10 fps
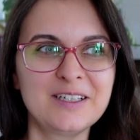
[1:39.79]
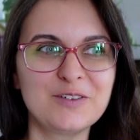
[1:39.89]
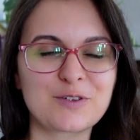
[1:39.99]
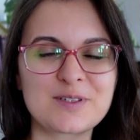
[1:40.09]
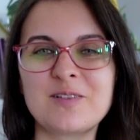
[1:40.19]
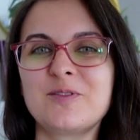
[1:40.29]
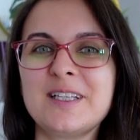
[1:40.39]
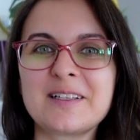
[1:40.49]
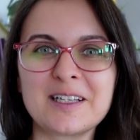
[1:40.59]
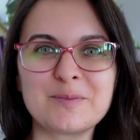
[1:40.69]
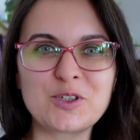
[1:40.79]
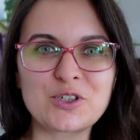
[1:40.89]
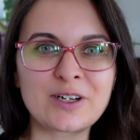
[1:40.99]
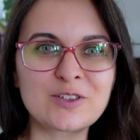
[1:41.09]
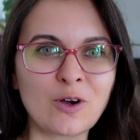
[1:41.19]
for something that can be
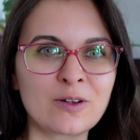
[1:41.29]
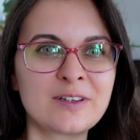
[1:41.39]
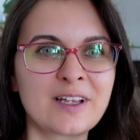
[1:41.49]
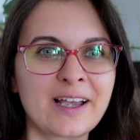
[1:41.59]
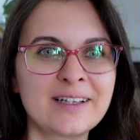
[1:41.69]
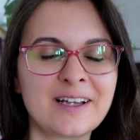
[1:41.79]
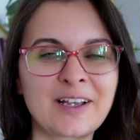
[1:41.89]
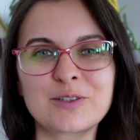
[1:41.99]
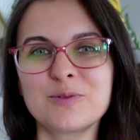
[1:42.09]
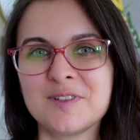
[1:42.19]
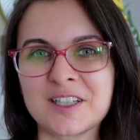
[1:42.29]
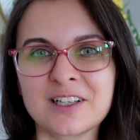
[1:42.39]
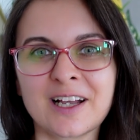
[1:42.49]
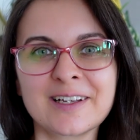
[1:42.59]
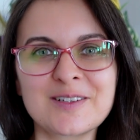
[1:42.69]
shared online, either with the
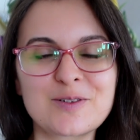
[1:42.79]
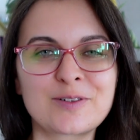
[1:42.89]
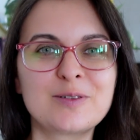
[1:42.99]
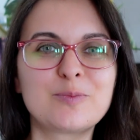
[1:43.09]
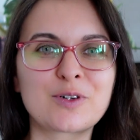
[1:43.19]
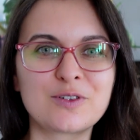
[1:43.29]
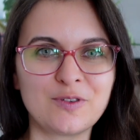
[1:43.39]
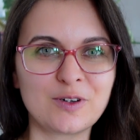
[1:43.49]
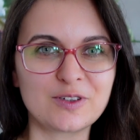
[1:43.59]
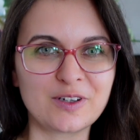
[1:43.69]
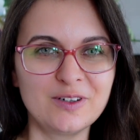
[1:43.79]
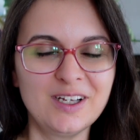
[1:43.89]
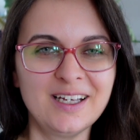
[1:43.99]
clients or in the portfolio.